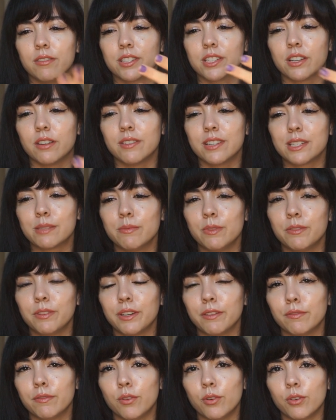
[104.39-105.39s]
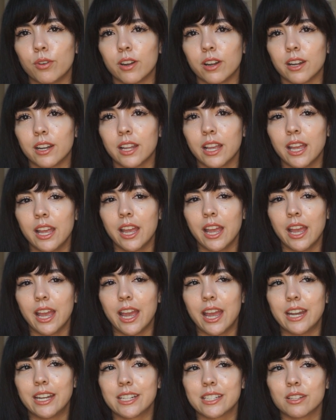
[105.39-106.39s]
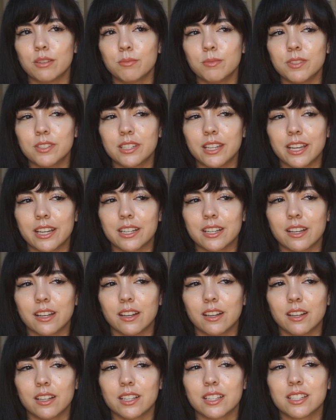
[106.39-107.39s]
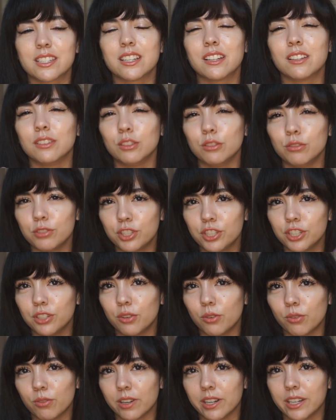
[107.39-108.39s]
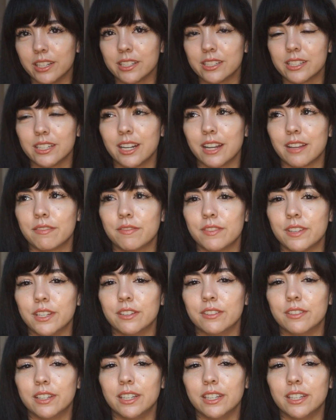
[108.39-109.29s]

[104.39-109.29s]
It's always moving forward and it's almost like solution oriented, I feel.